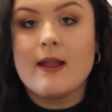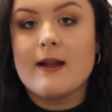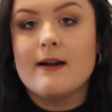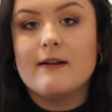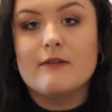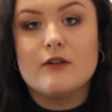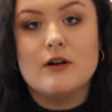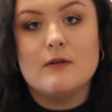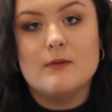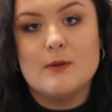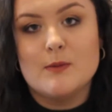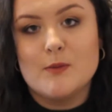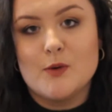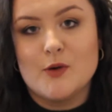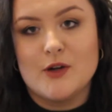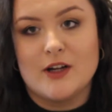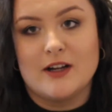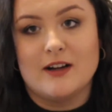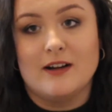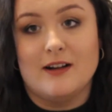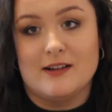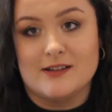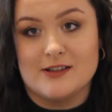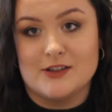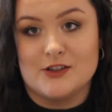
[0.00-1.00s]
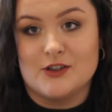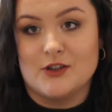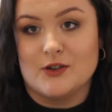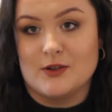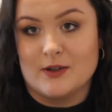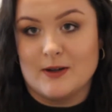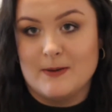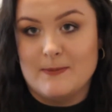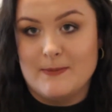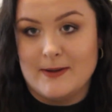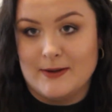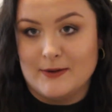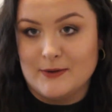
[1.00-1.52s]
I've got my morning glass of
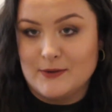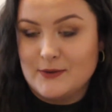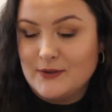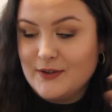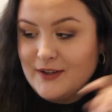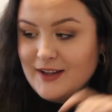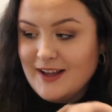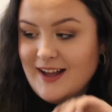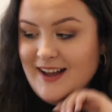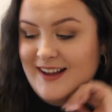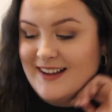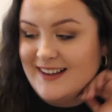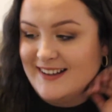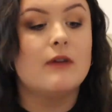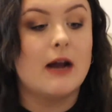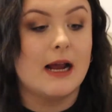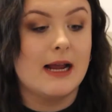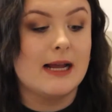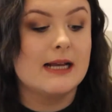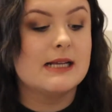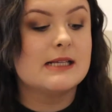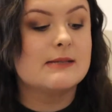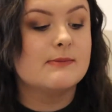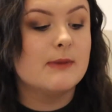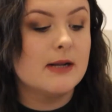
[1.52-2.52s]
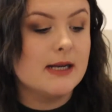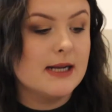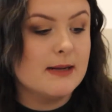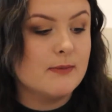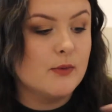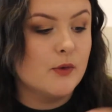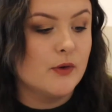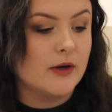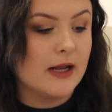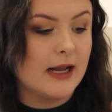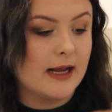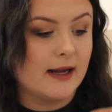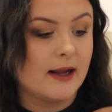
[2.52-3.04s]
chocolate milk. Right, it's Monday
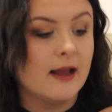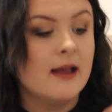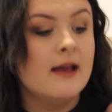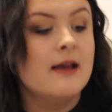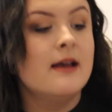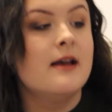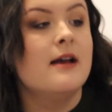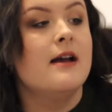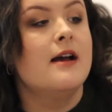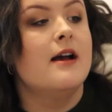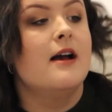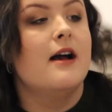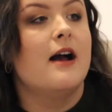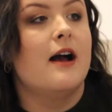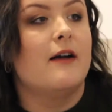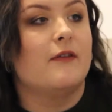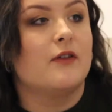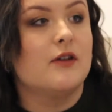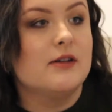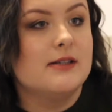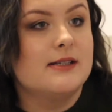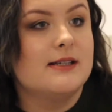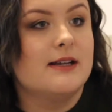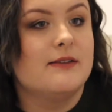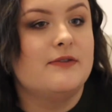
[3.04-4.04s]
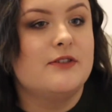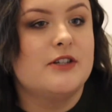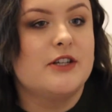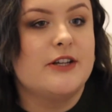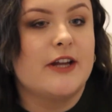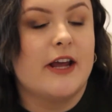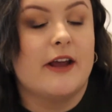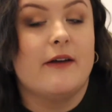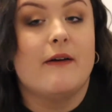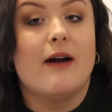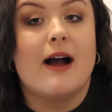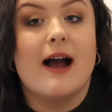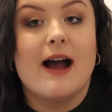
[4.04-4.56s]
morning. I've got stuff to
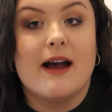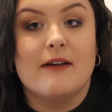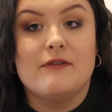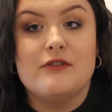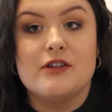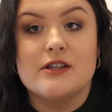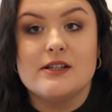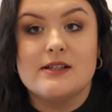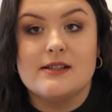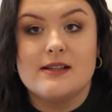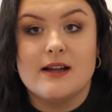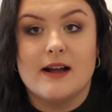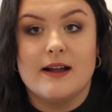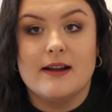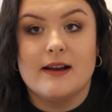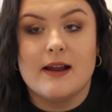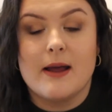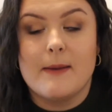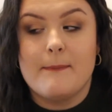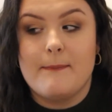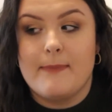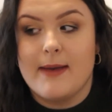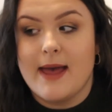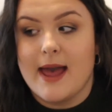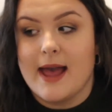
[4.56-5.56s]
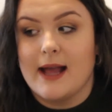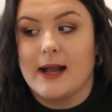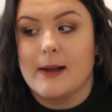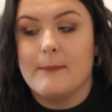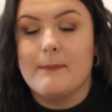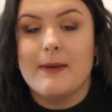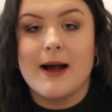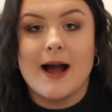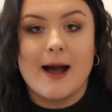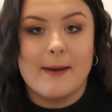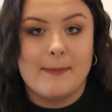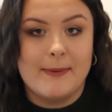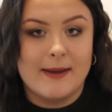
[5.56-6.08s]
do. I have just done a big
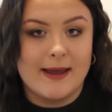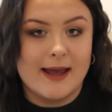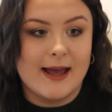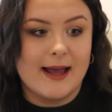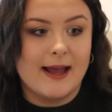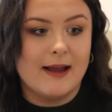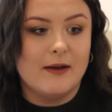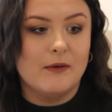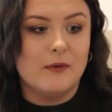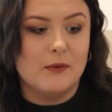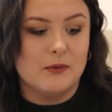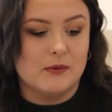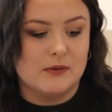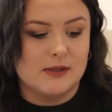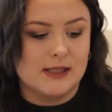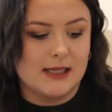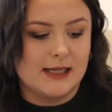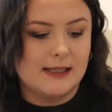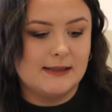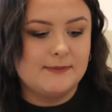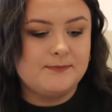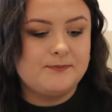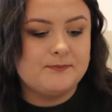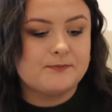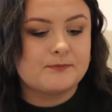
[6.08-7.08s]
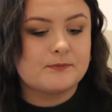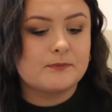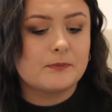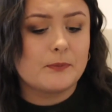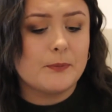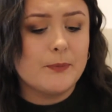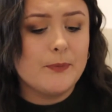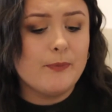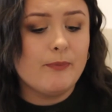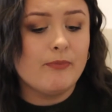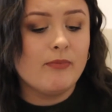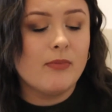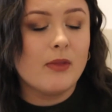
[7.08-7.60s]
papier order,
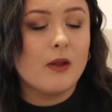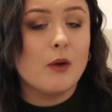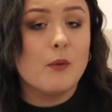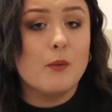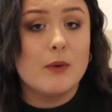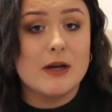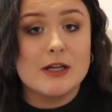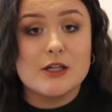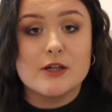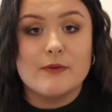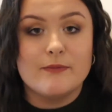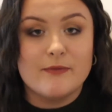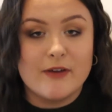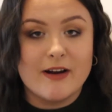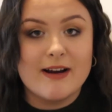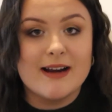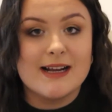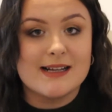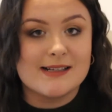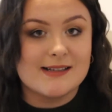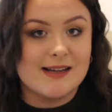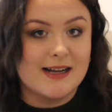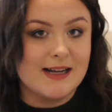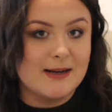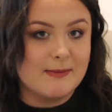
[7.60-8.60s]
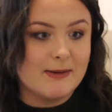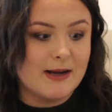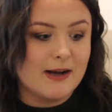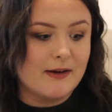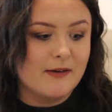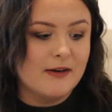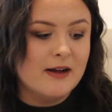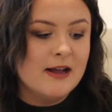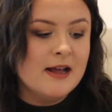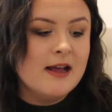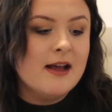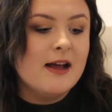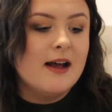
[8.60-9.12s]
which I'm very excited
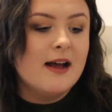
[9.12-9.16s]
about,